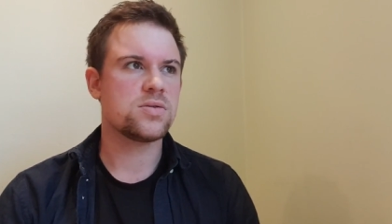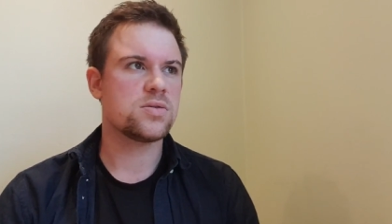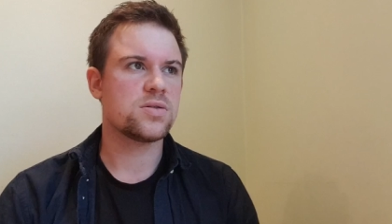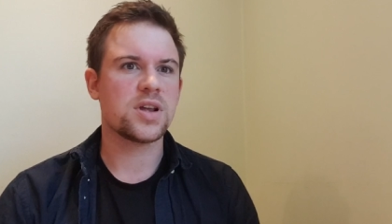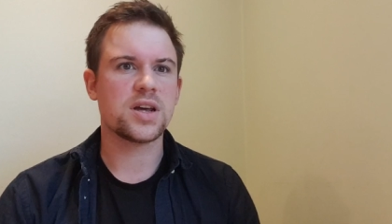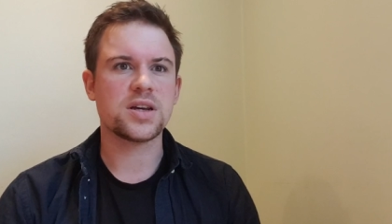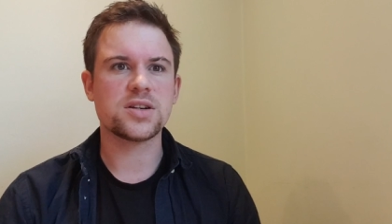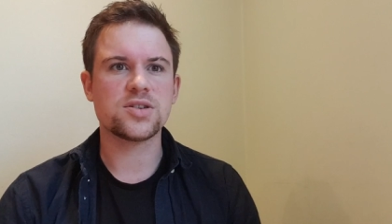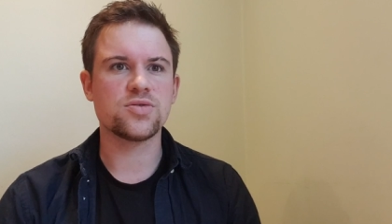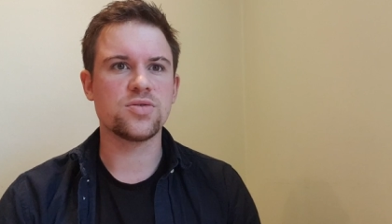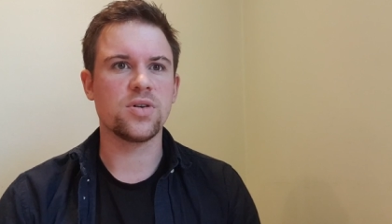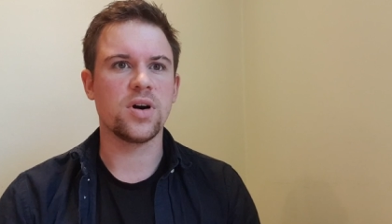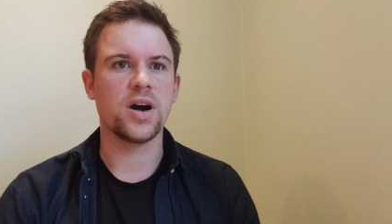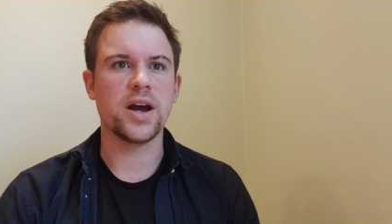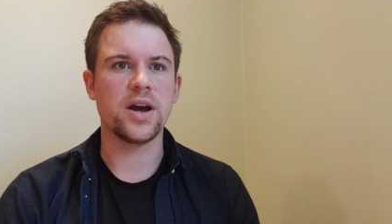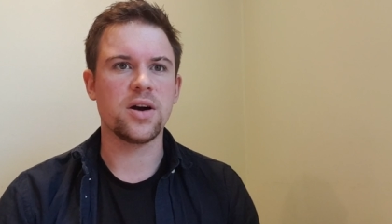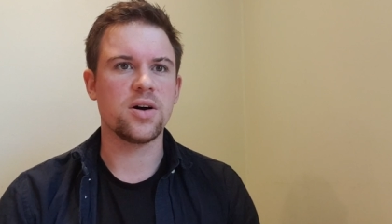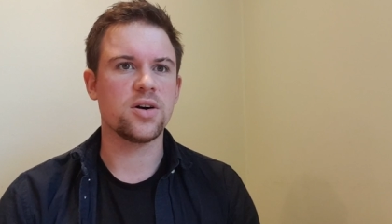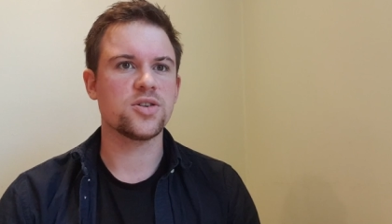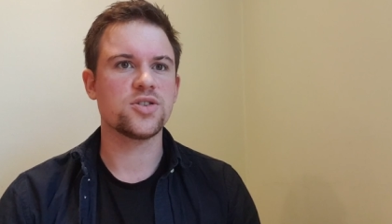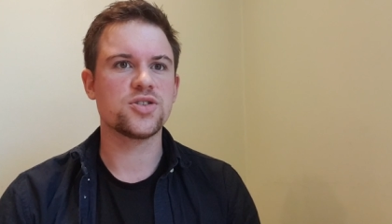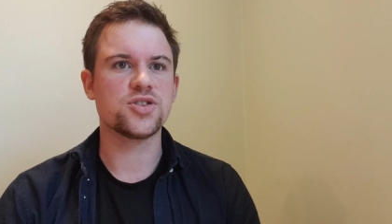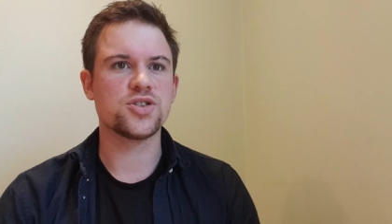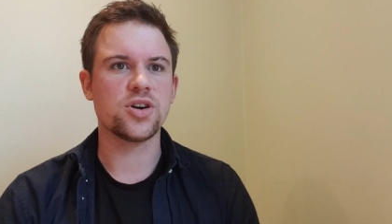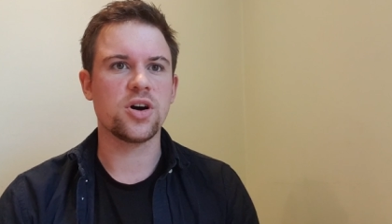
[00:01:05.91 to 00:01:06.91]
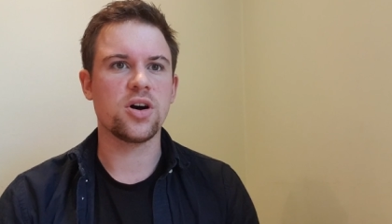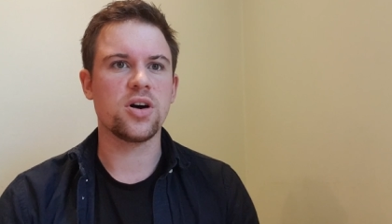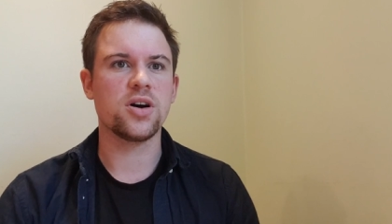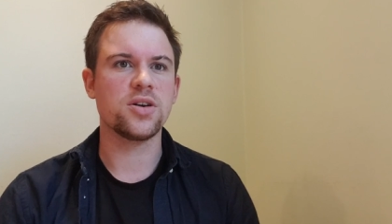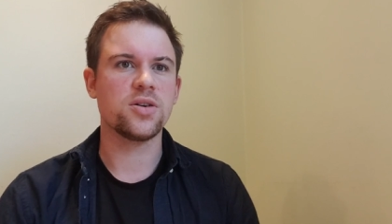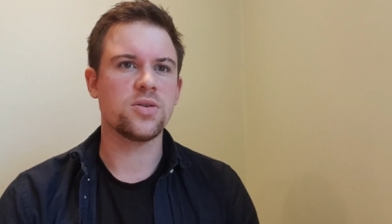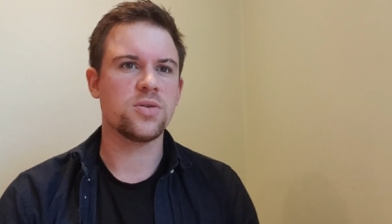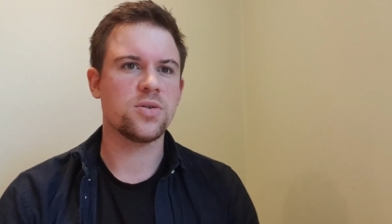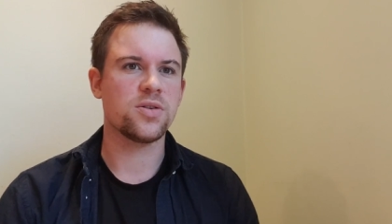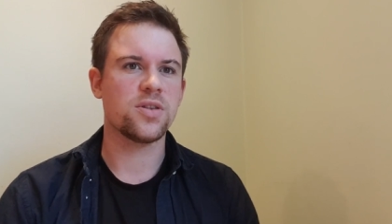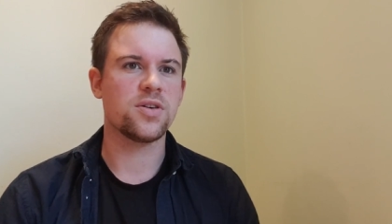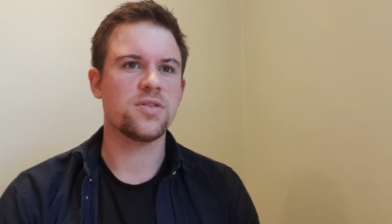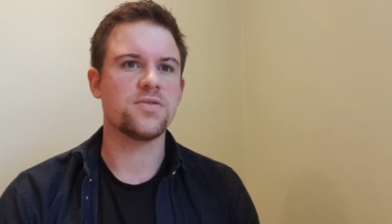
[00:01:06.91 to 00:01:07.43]
that's right, hotshot,
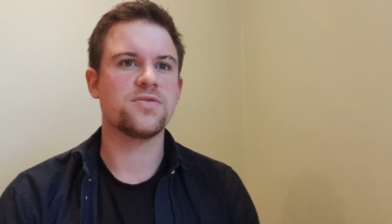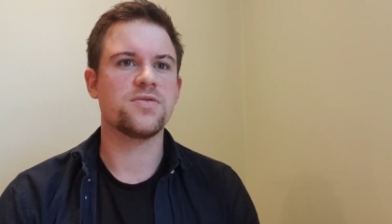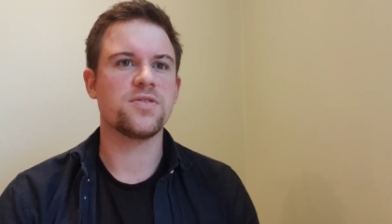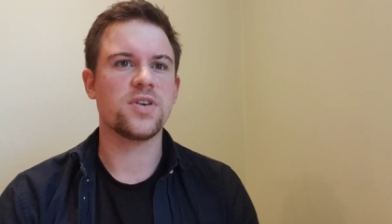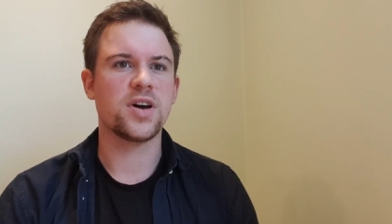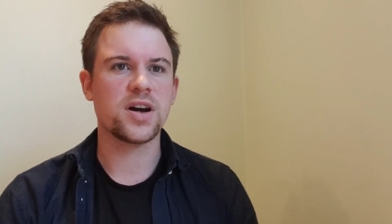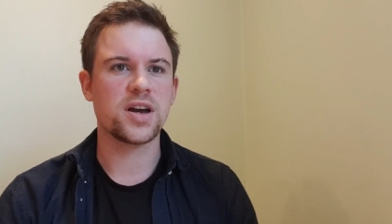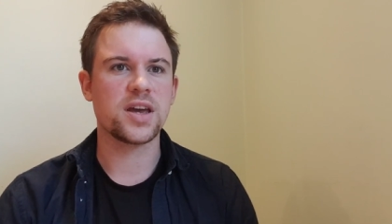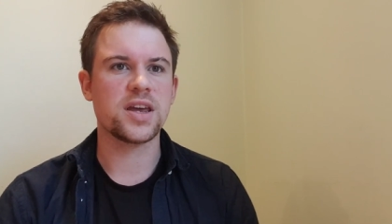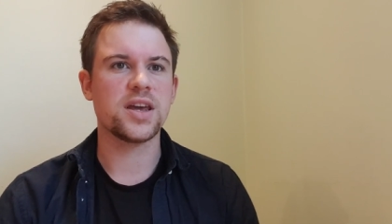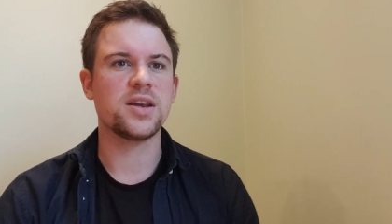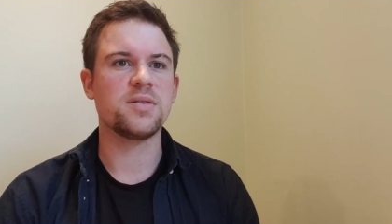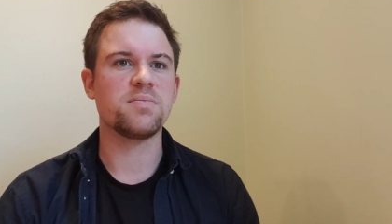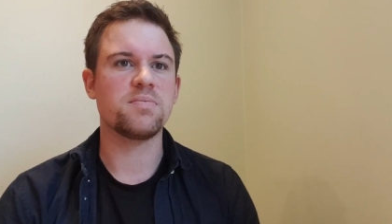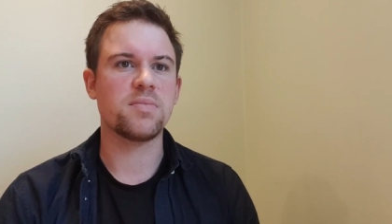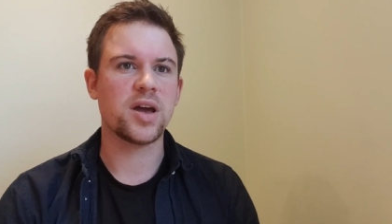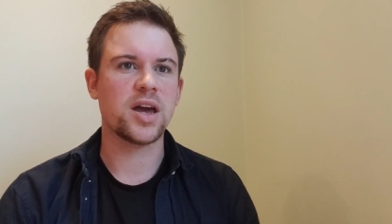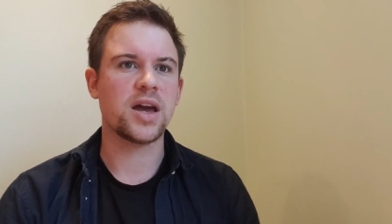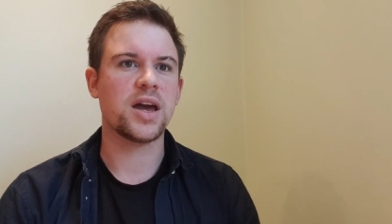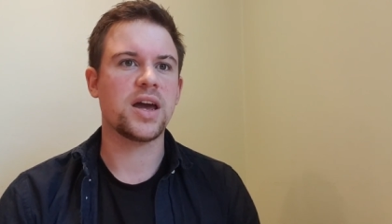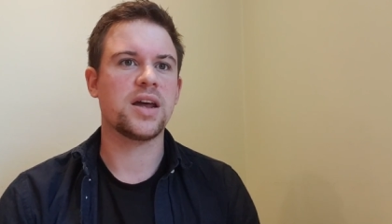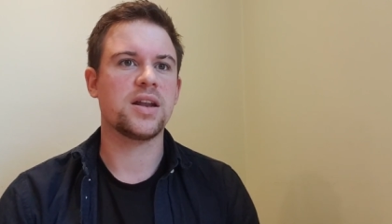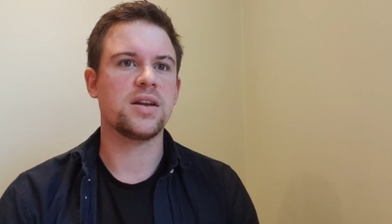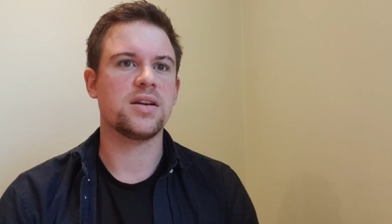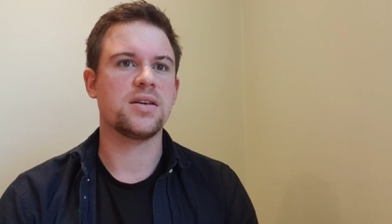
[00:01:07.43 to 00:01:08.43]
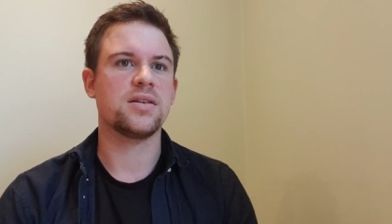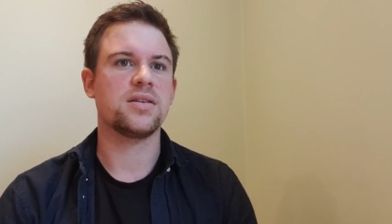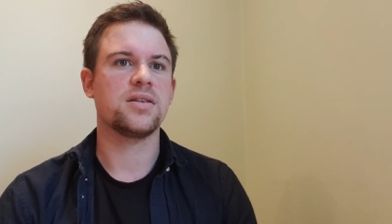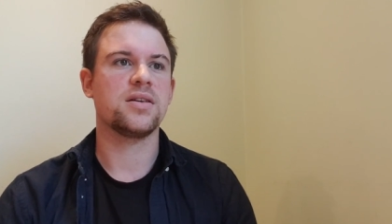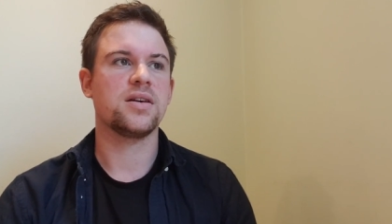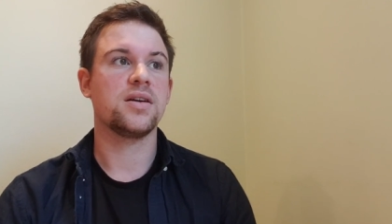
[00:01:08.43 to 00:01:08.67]
you're the fucking man.